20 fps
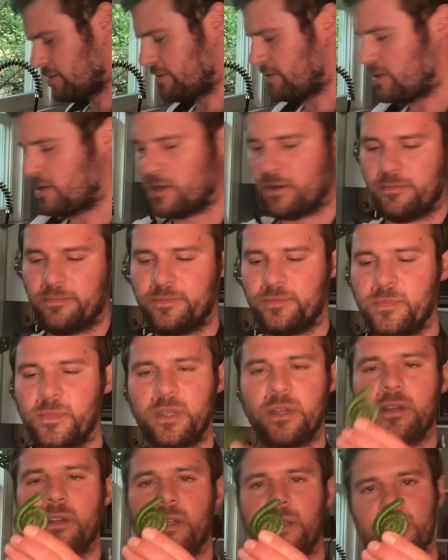You know,
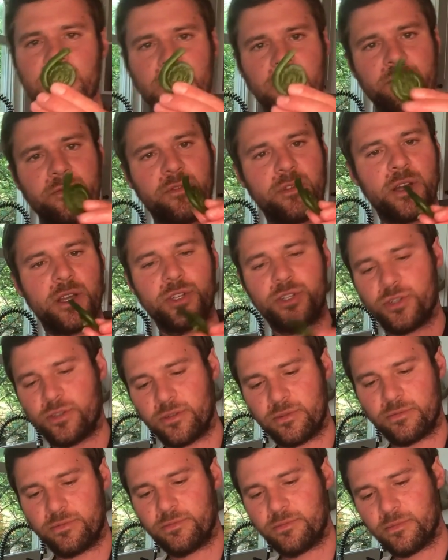you got a nice little
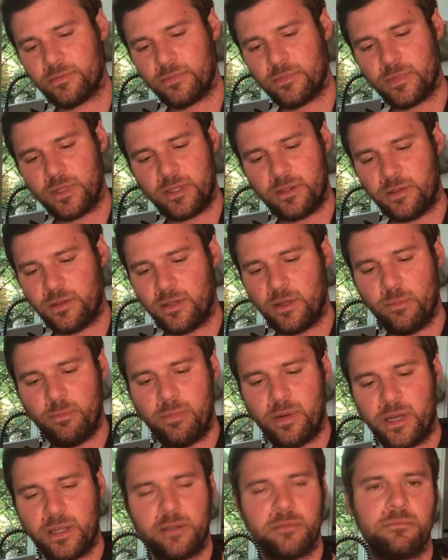fresh little
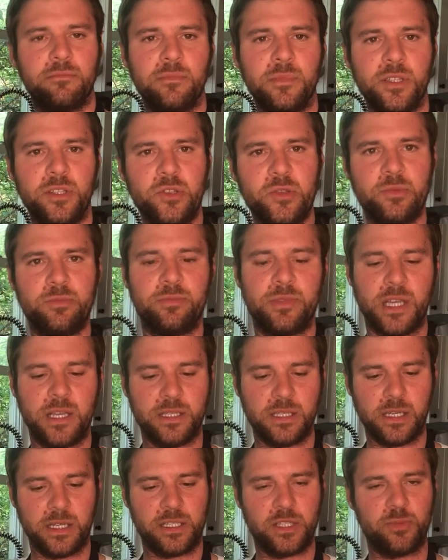button. Will
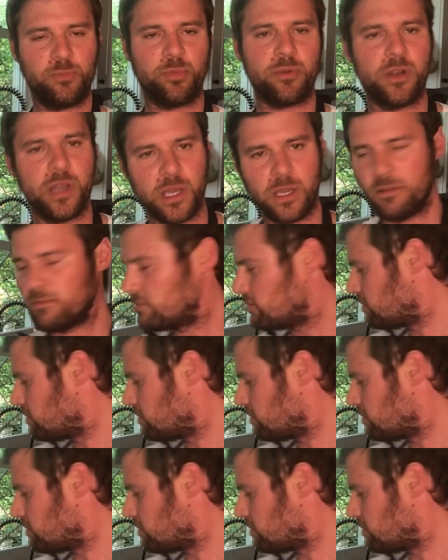taste like spring.